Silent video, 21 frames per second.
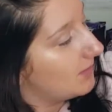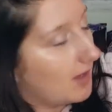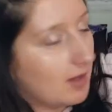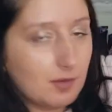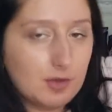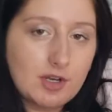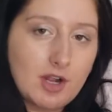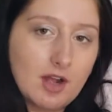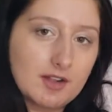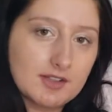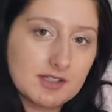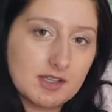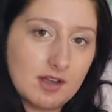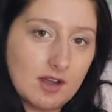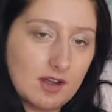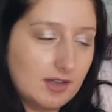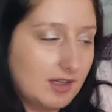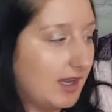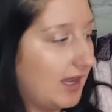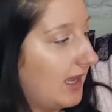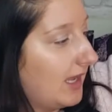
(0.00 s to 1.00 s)
polka dots
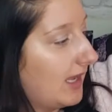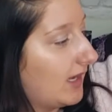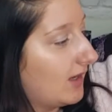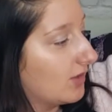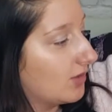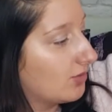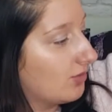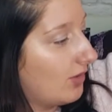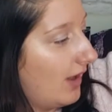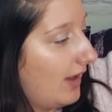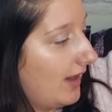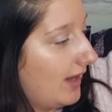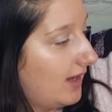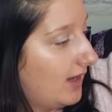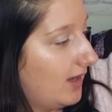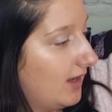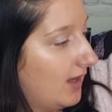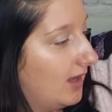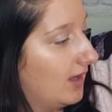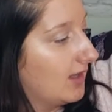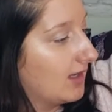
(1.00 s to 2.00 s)
on in
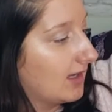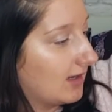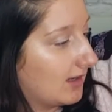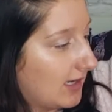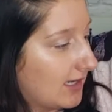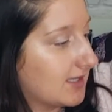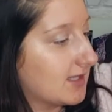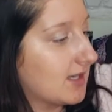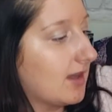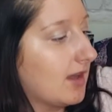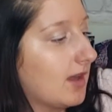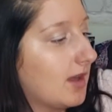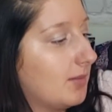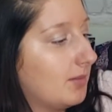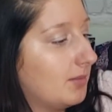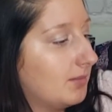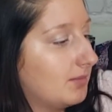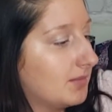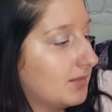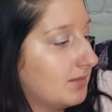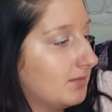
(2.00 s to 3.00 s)
grey, glitter,
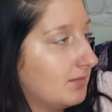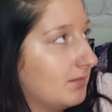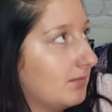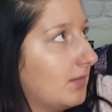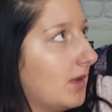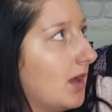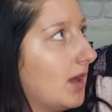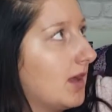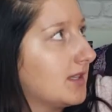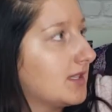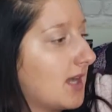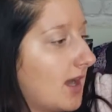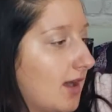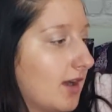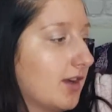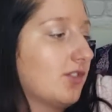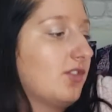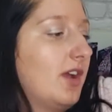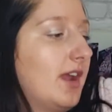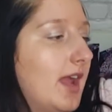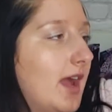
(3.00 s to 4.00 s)

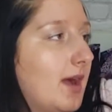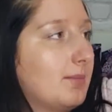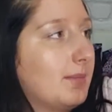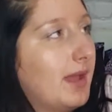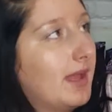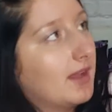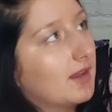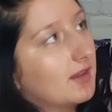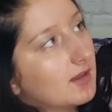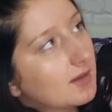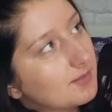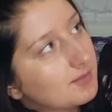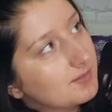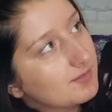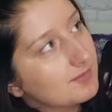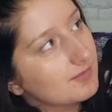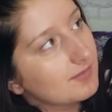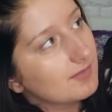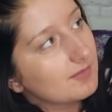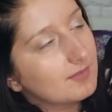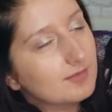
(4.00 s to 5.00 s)
dark grey and pink.
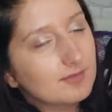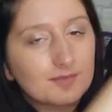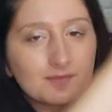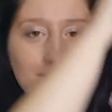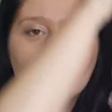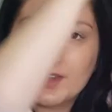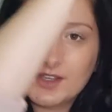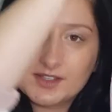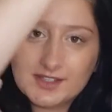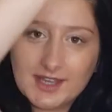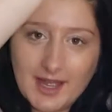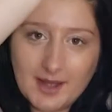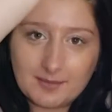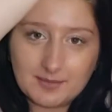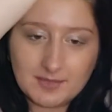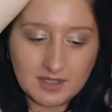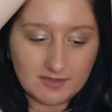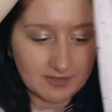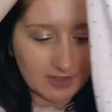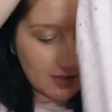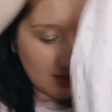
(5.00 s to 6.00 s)
So yeah,
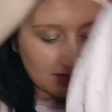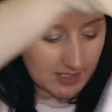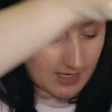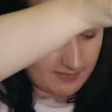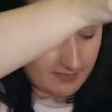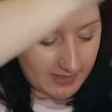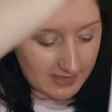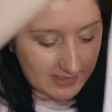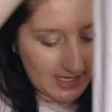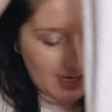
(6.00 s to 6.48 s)
love those, and they